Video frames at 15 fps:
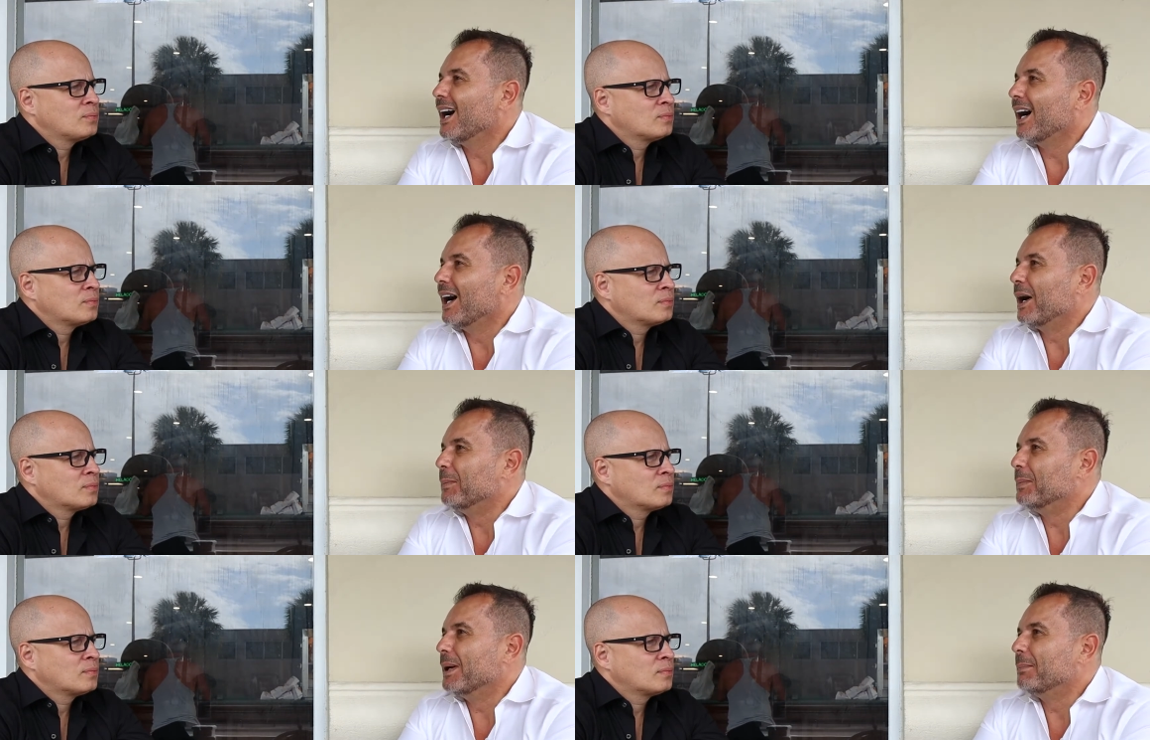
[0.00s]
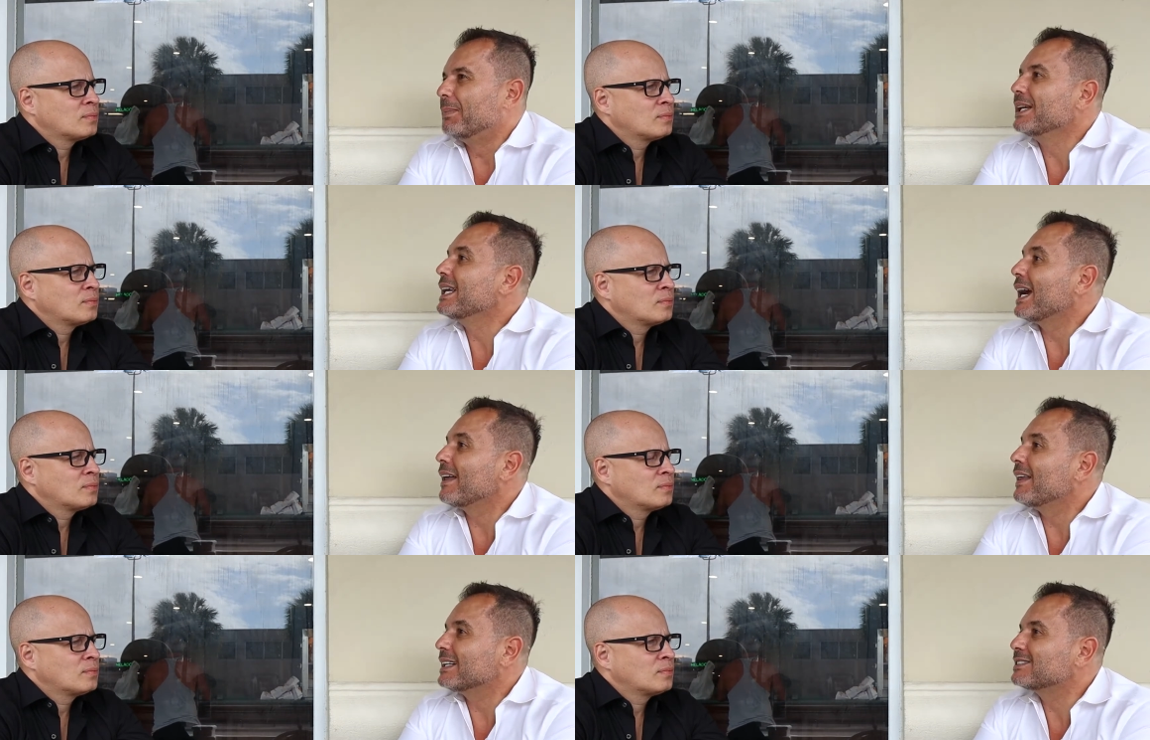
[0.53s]
Speaker 1: Um, but
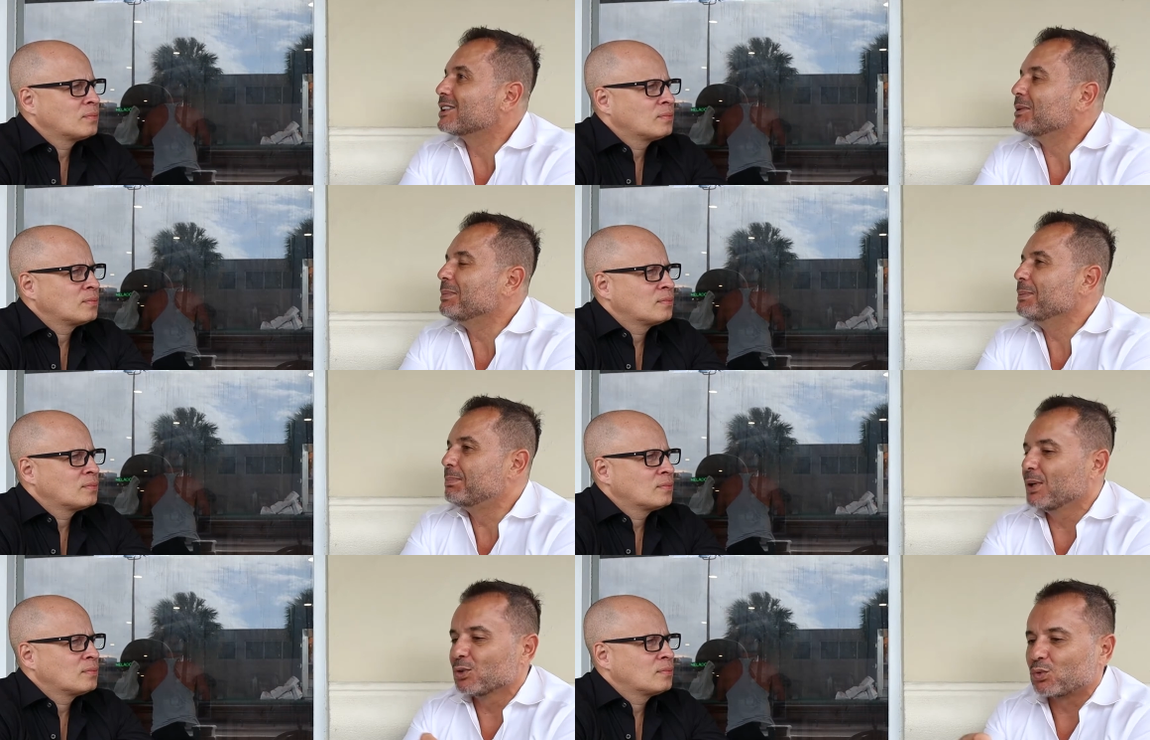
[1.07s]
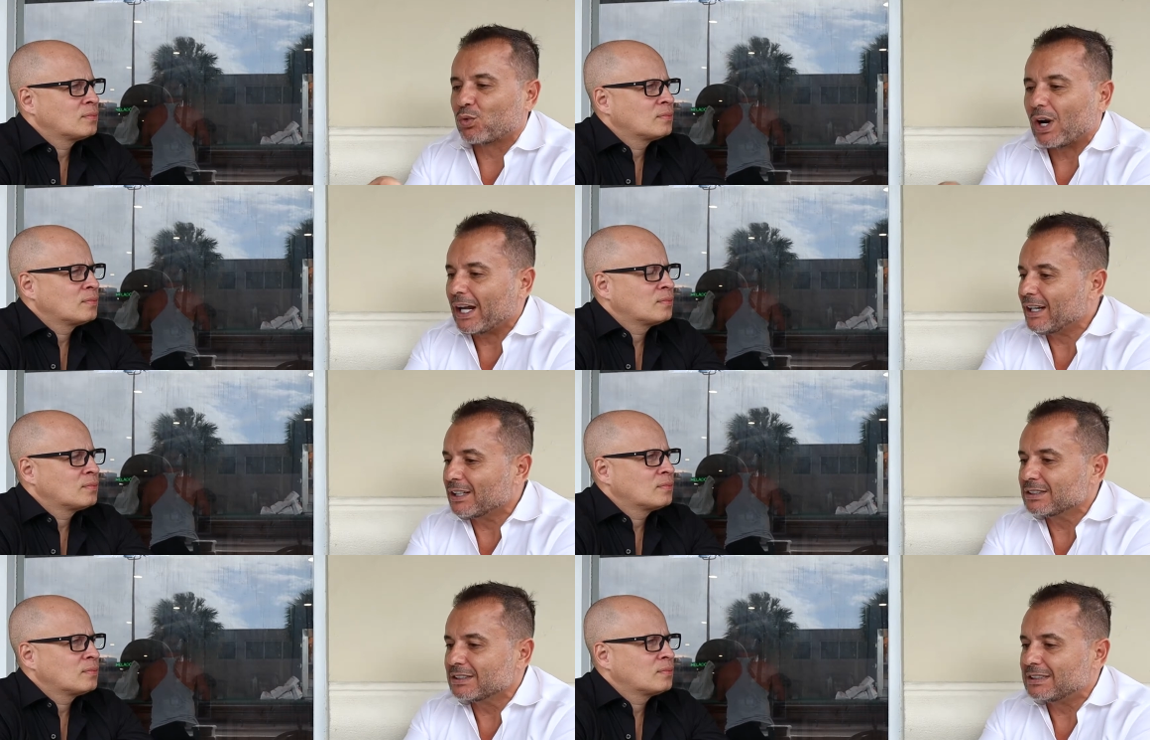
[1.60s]
yeah, that's going to be built
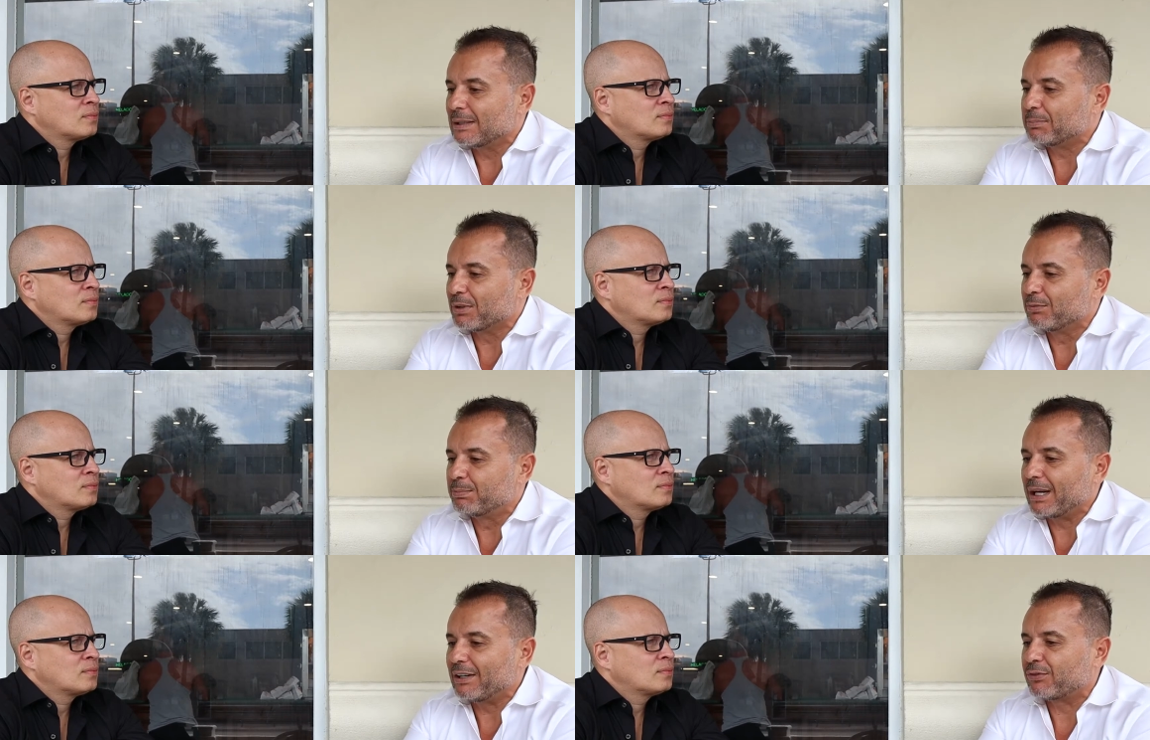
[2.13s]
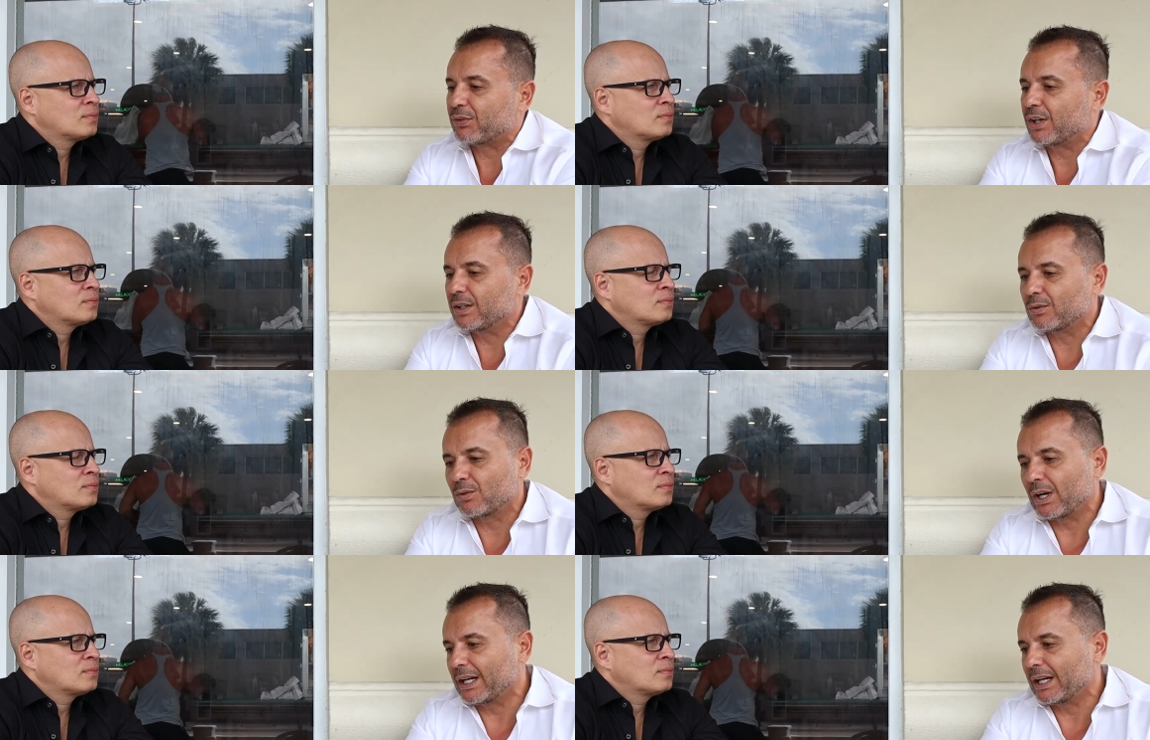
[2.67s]
right on the tip of Bayfront,